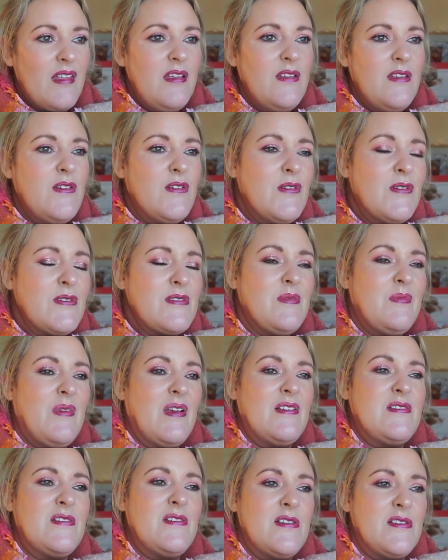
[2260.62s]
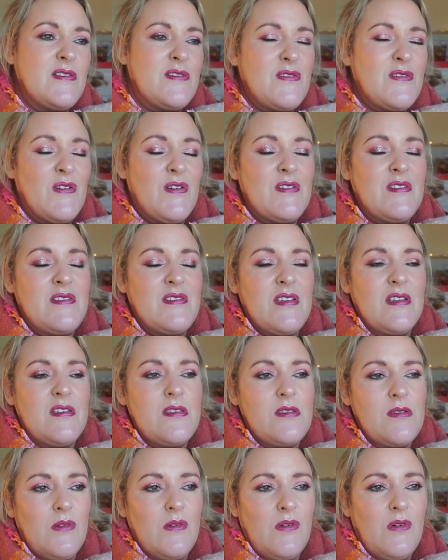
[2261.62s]
You know what I mean? She's just
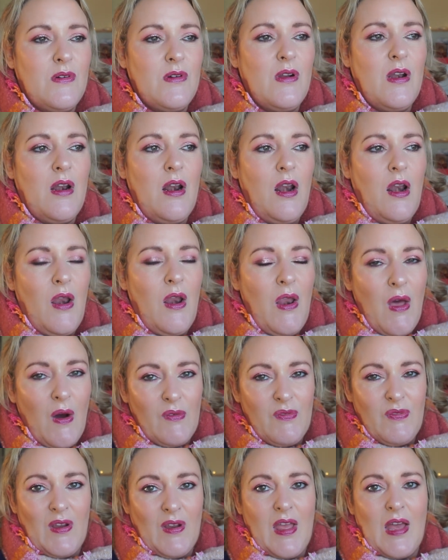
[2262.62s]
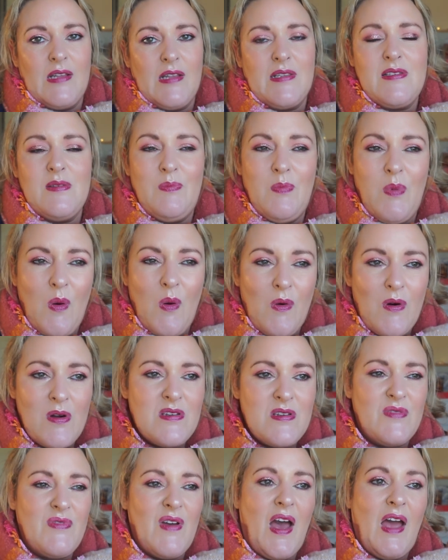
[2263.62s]
so lovely and
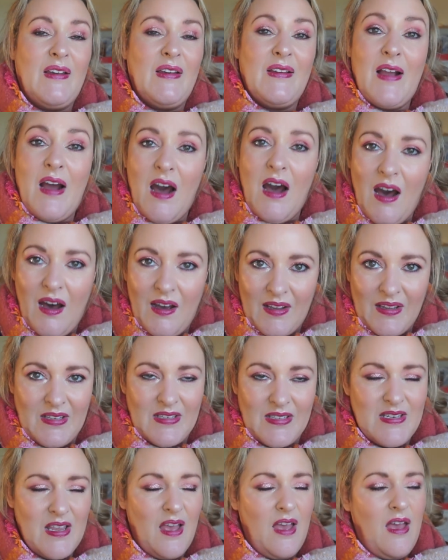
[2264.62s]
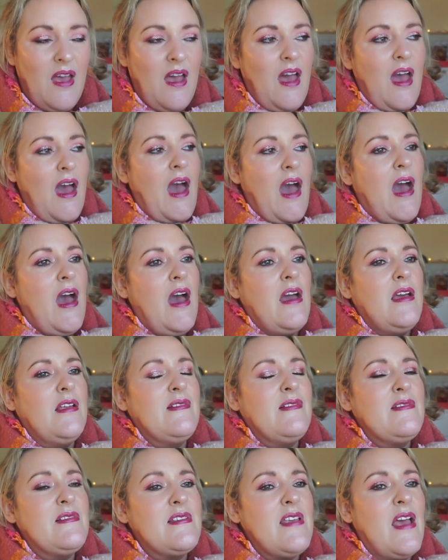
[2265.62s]
supportive and kind.
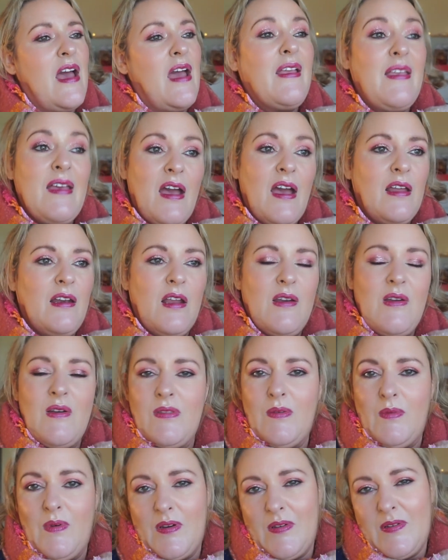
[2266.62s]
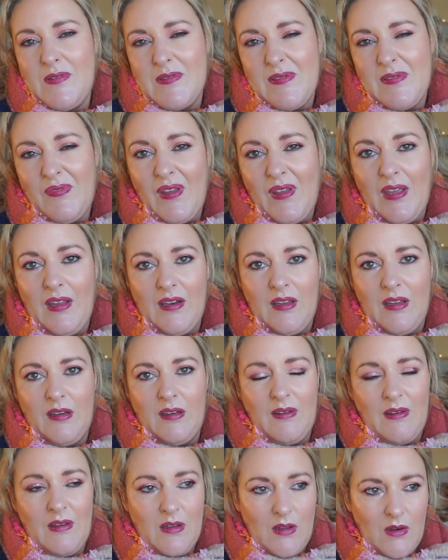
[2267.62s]
And again, another one who's
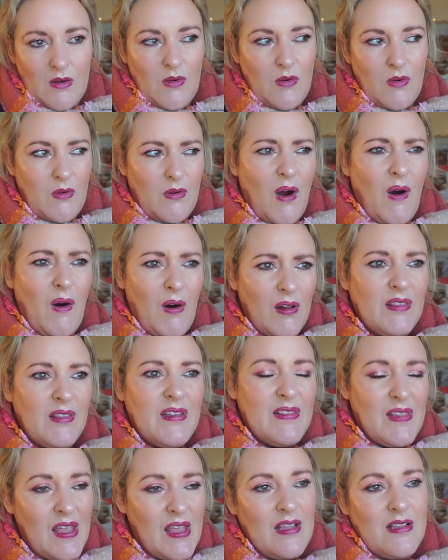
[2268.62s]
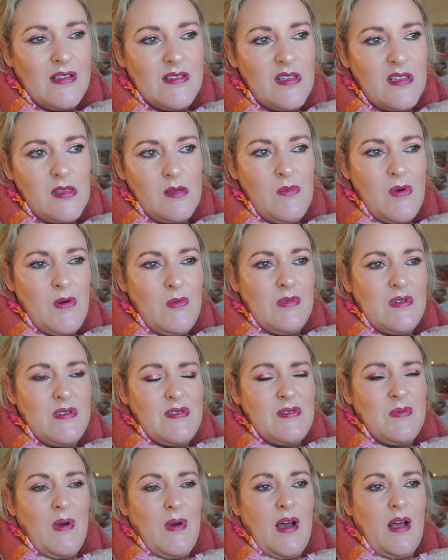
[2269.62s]
feeling, you know, all the things at the moment
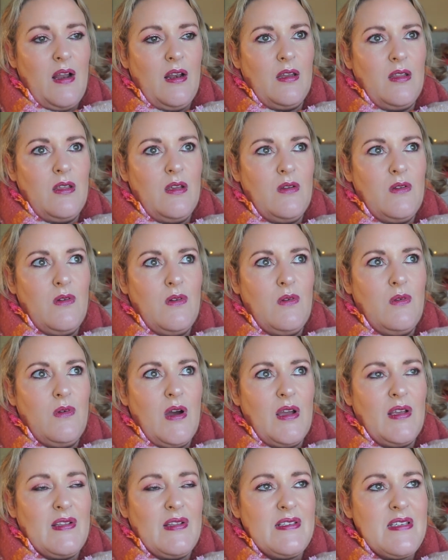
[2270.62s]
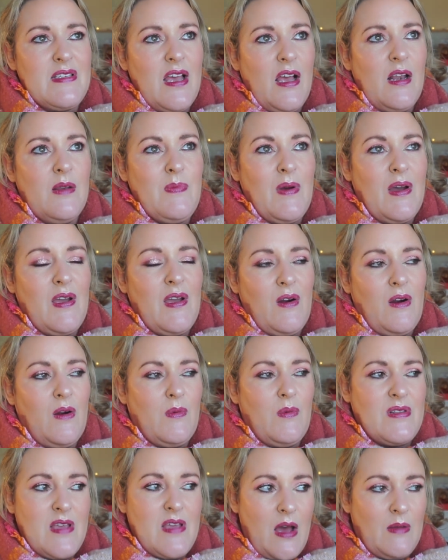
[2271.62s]
as well. You know, I can tell by her
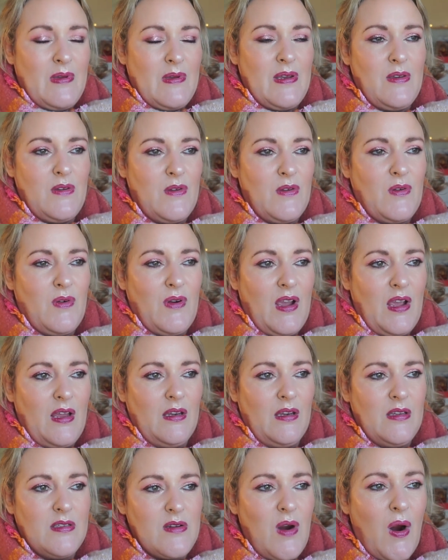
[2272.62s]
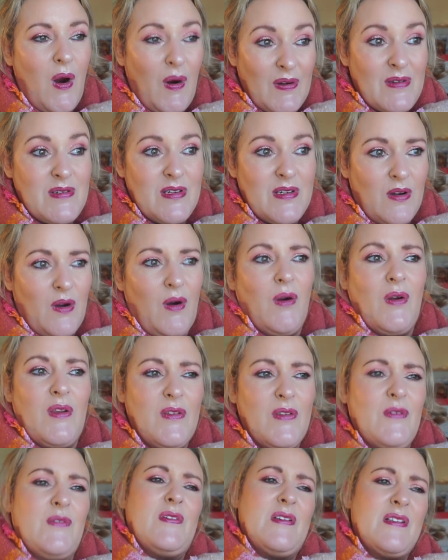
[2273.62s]
what's happening in Ukraine. It's hurting her.
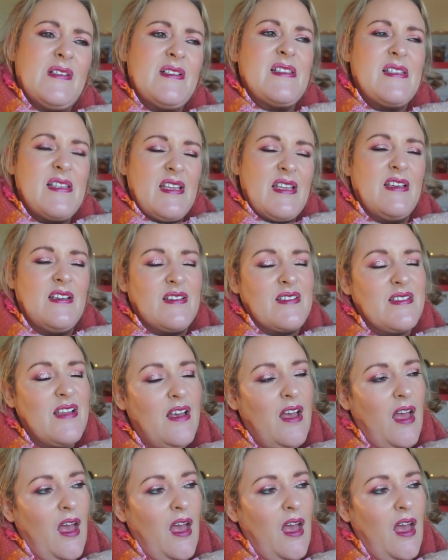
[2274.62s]
You know, you can see it.